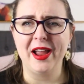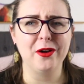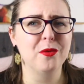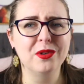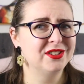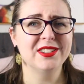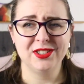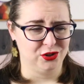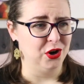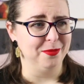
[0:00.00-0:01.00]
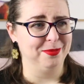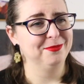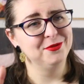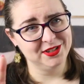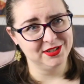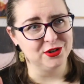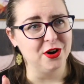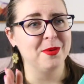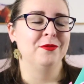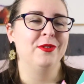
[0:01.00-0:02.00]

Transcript: hang on, just stop just stop.